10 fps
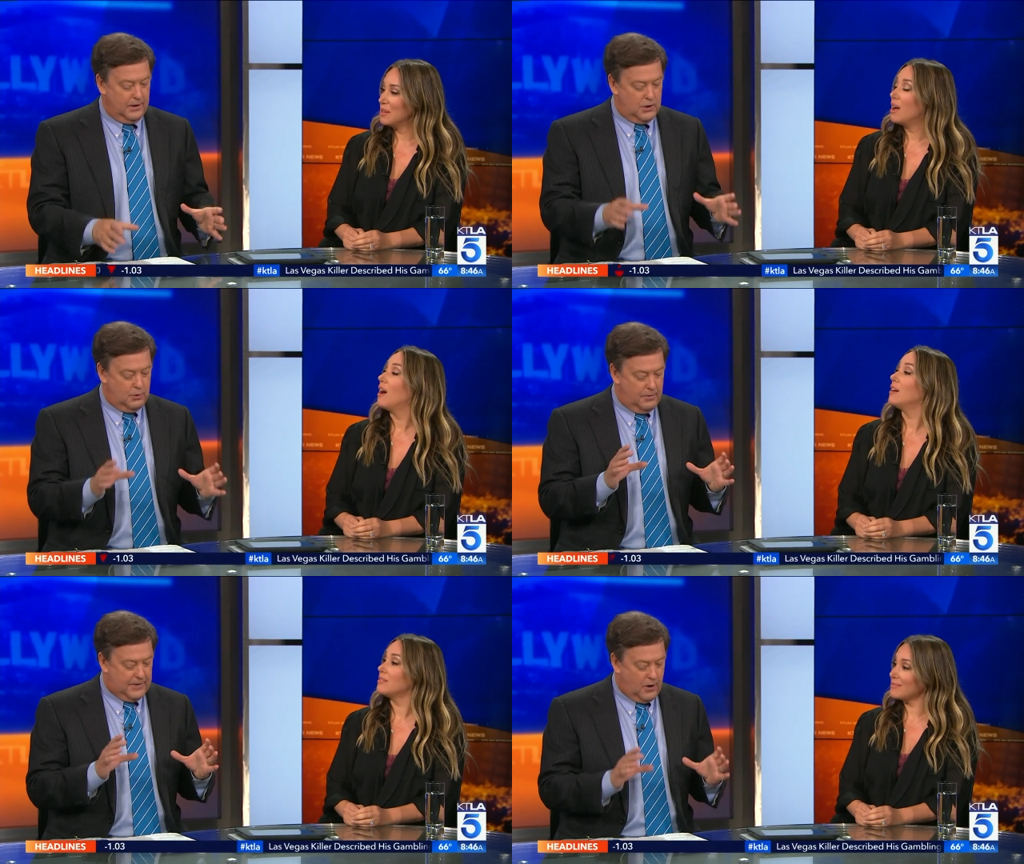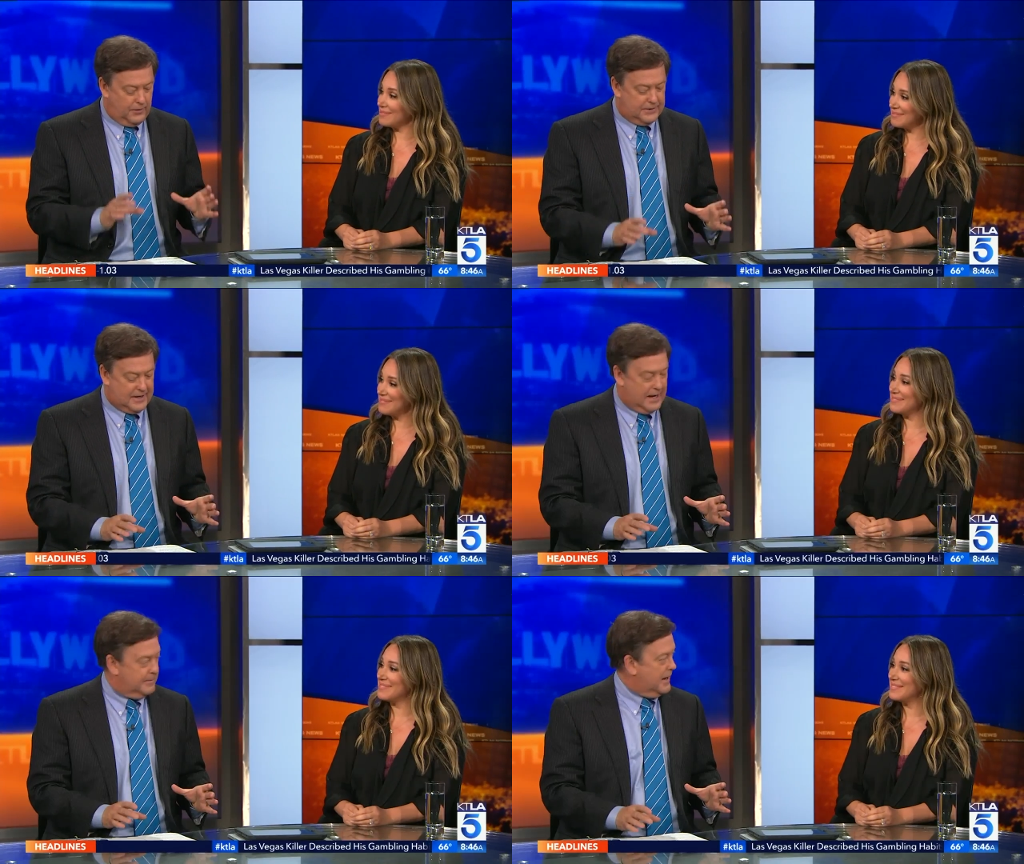Speaker 1: New movie called The
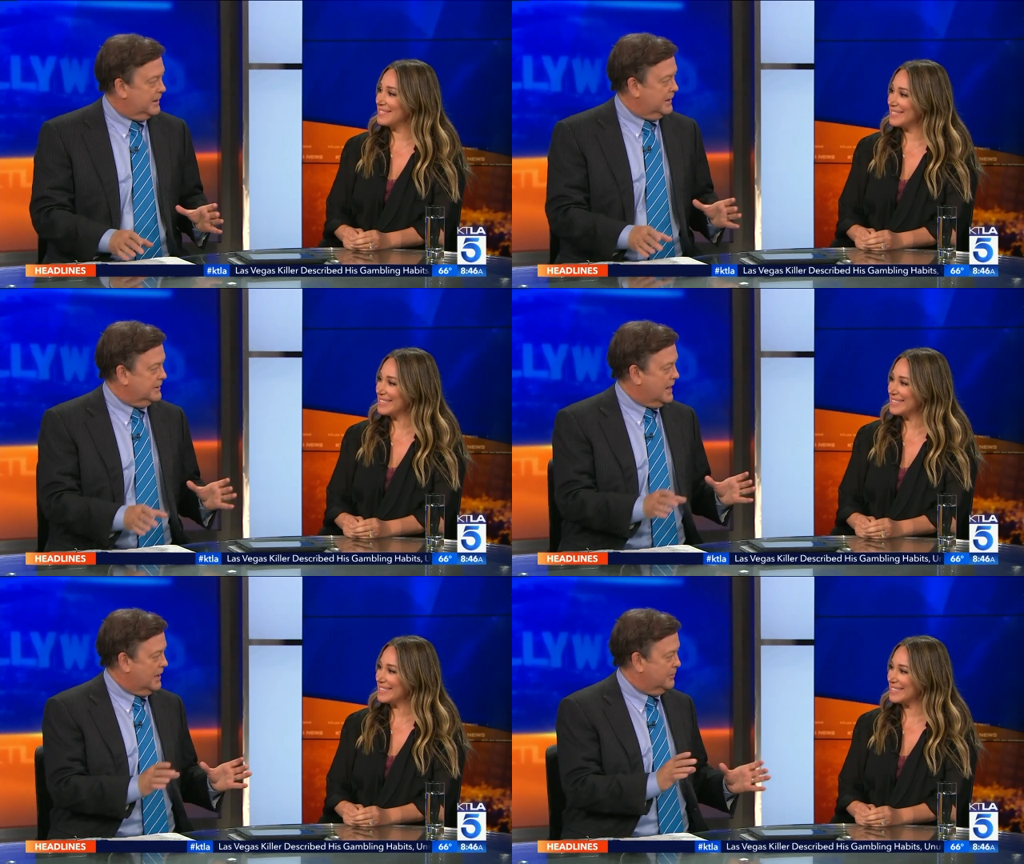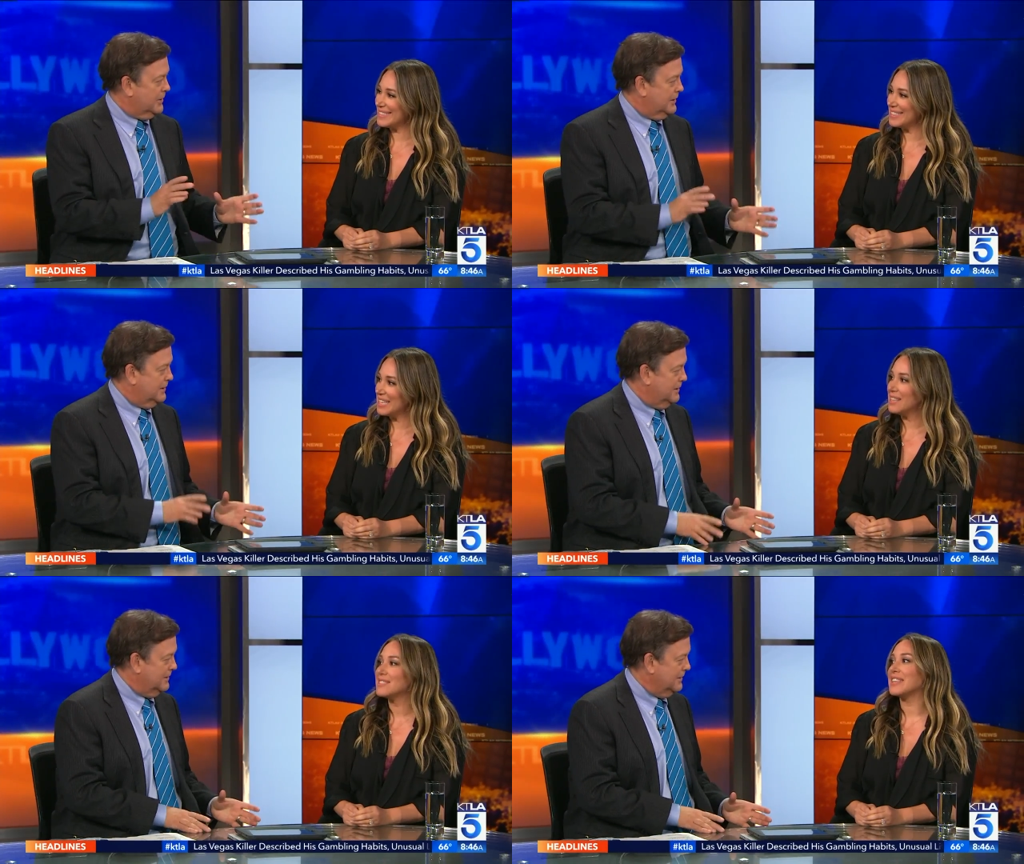Sandman is
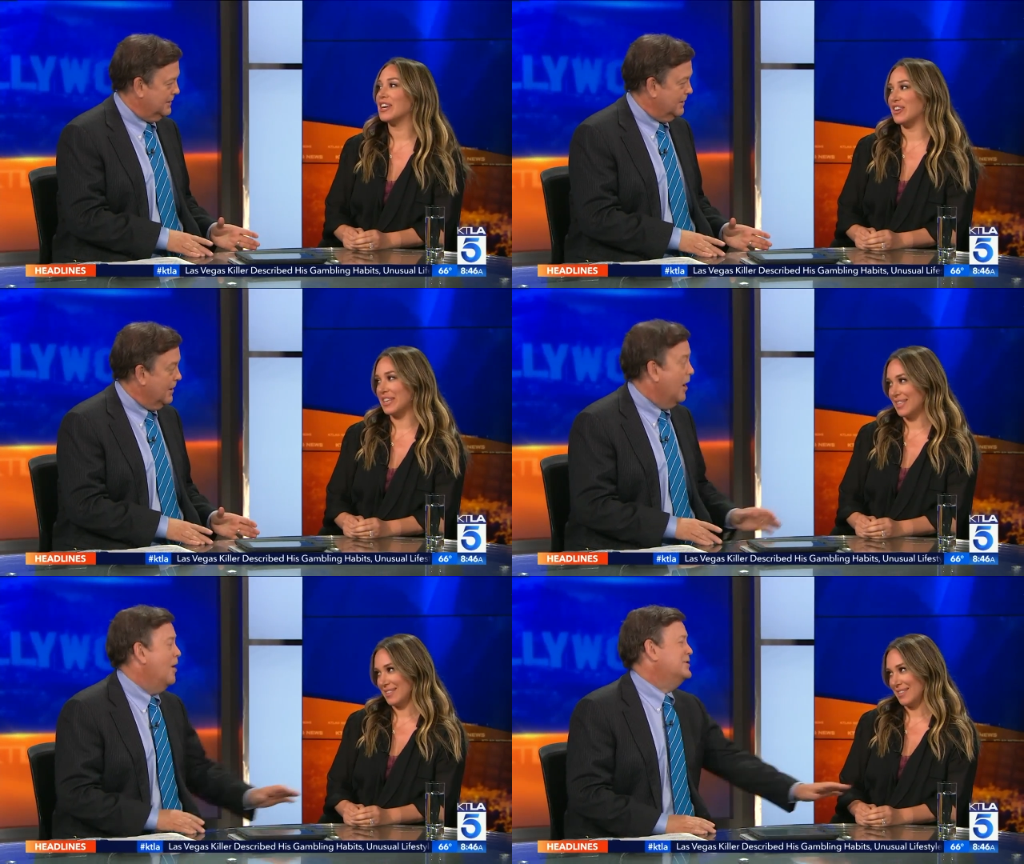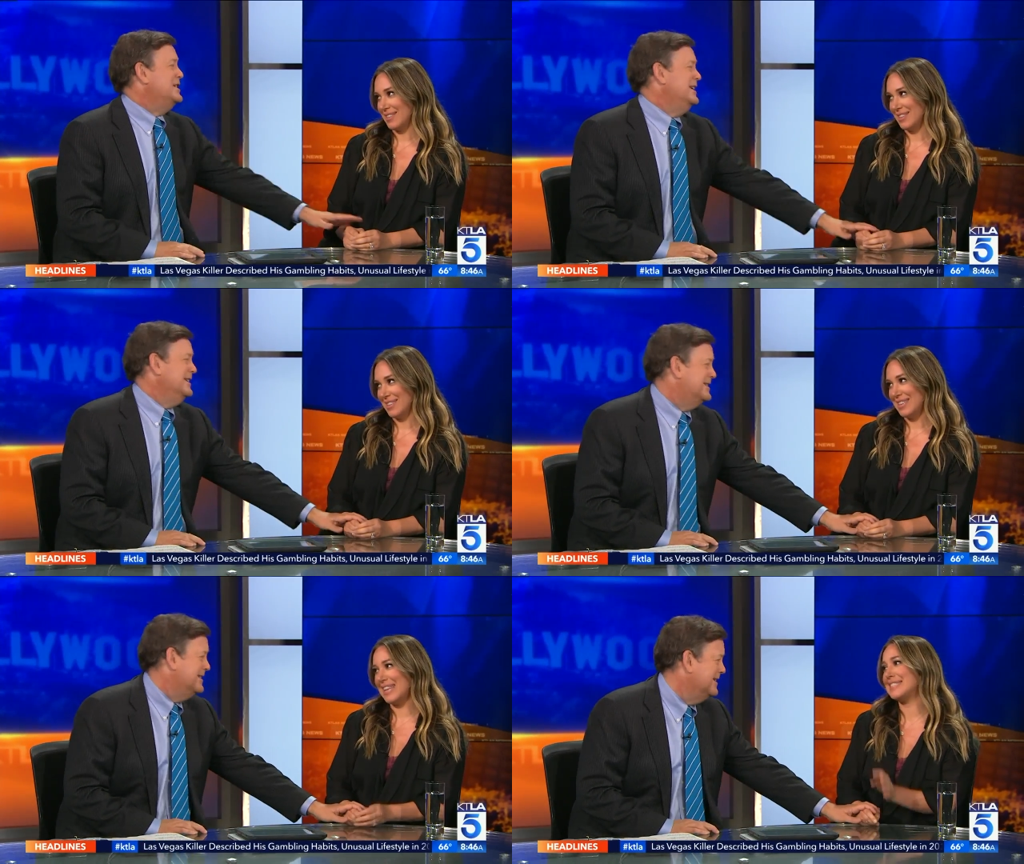Halloween.
Speaker 2: Scary. Oh,
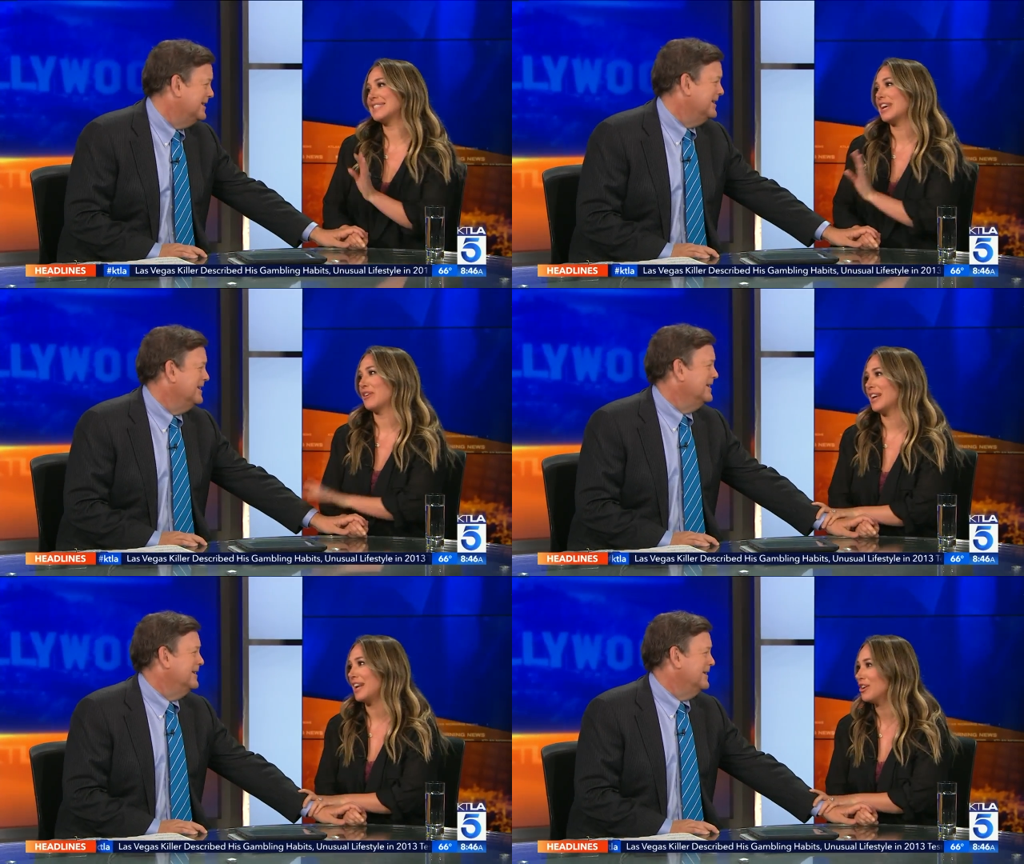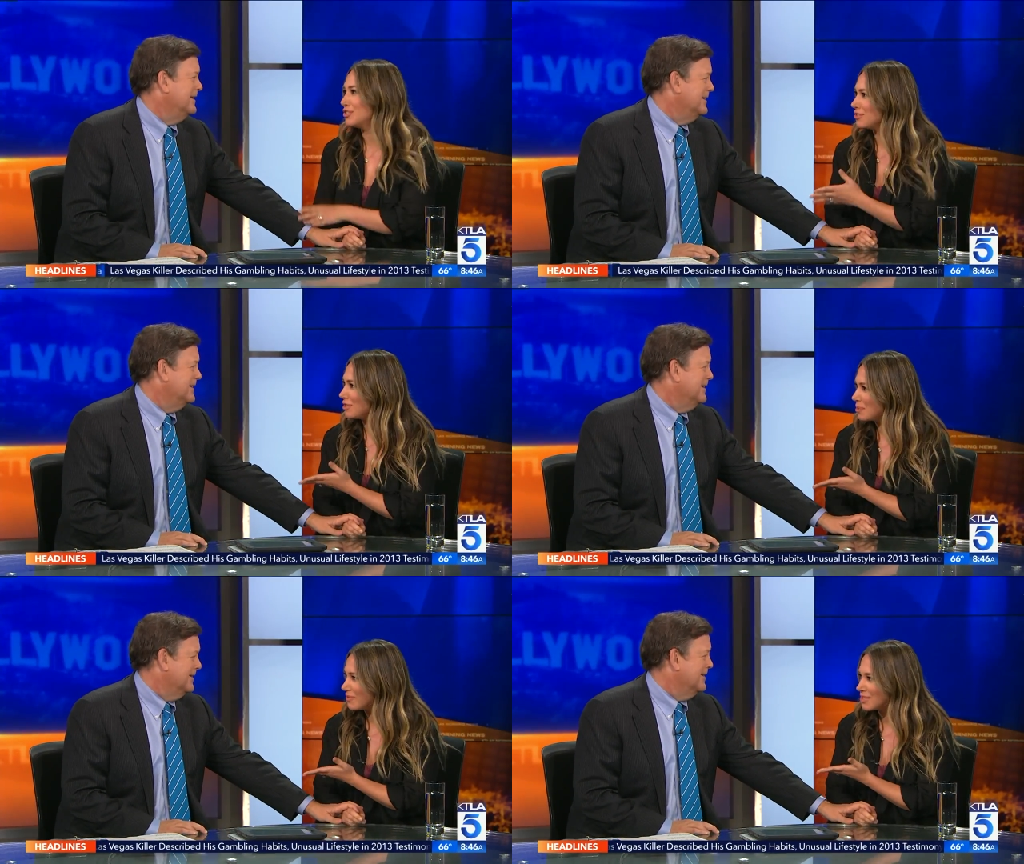geez. It's oh. scary. And I heard you're a
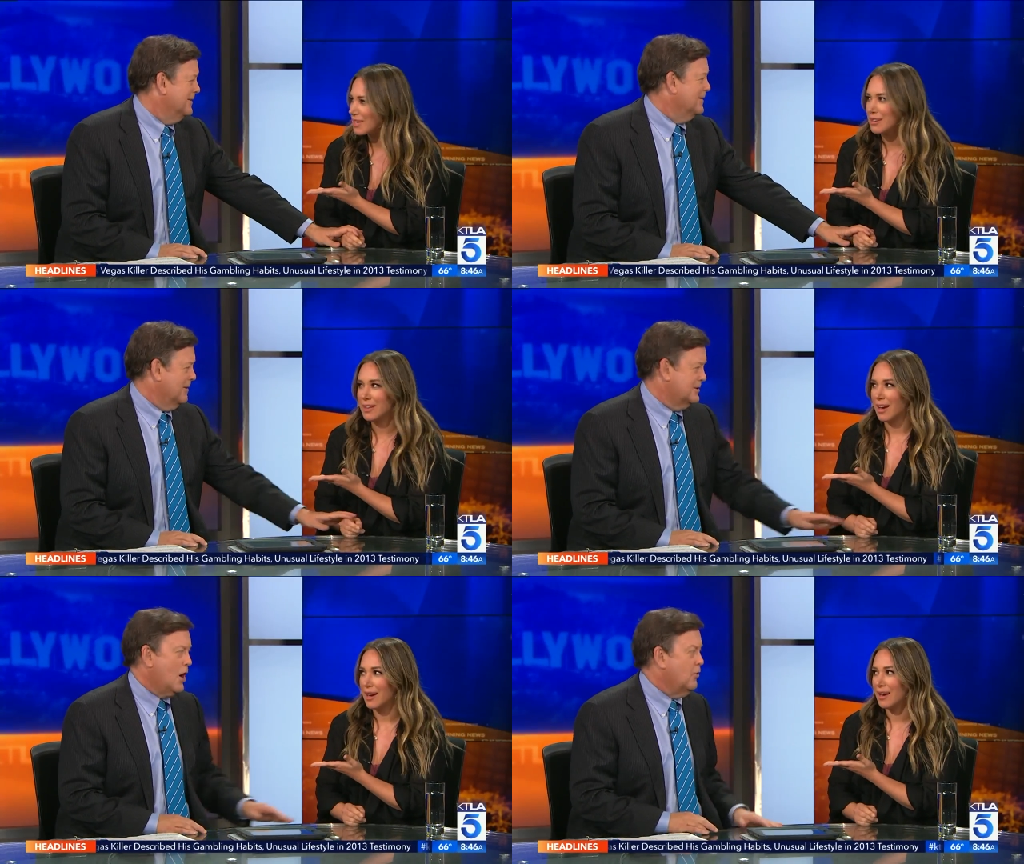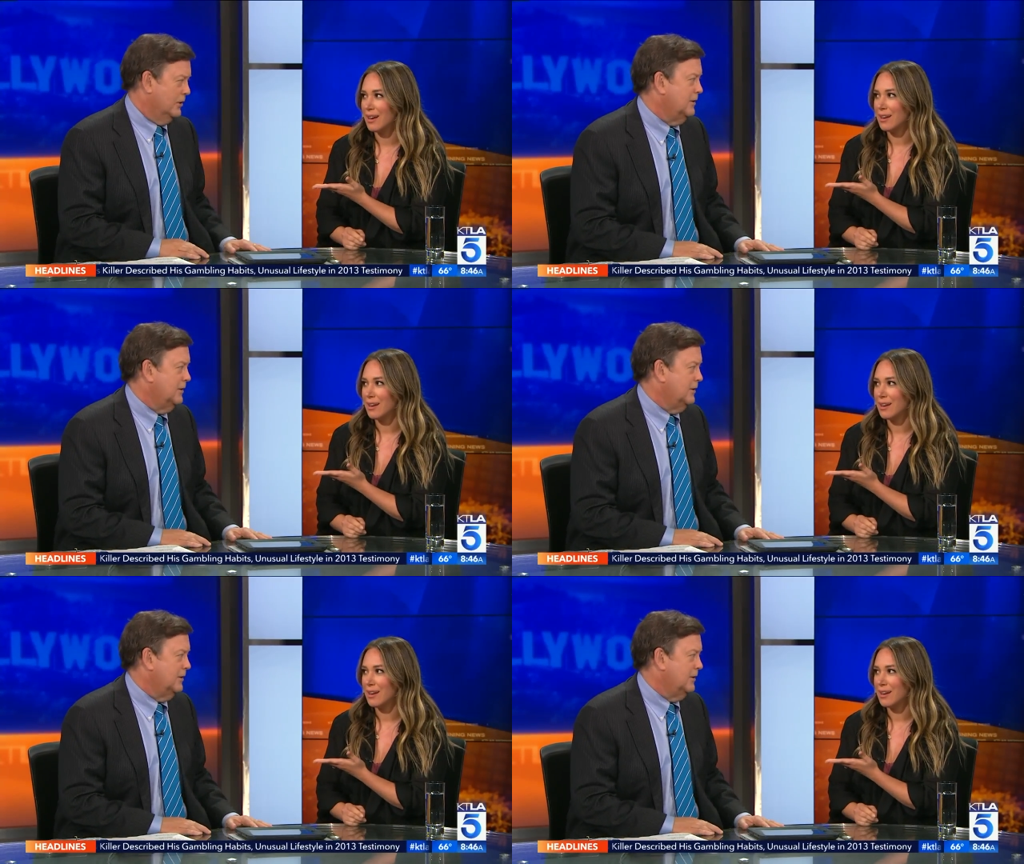little bit of a scaredy cat. Total.